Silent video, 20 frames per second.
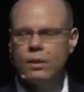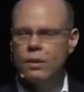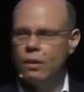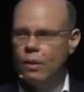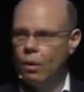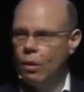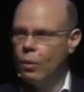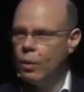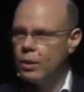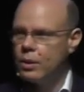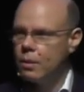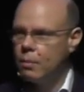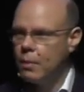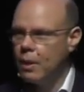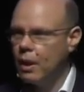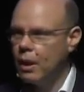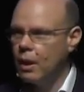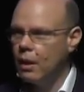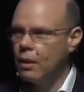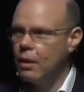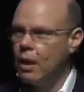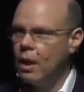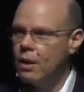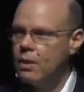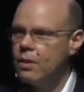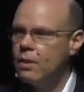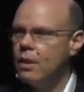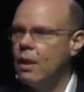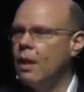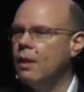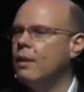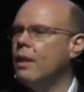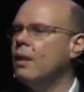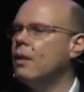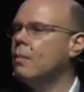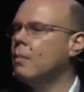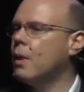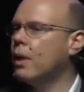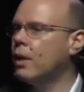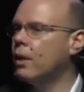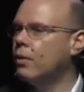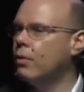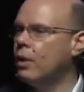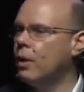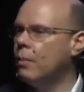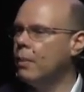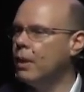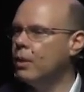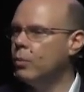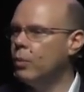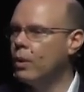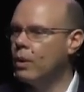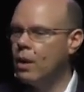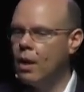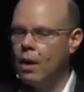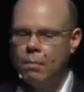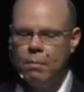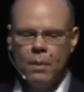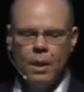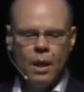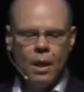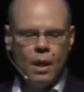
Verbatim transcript: the lowest the market does, and then the market rebound will come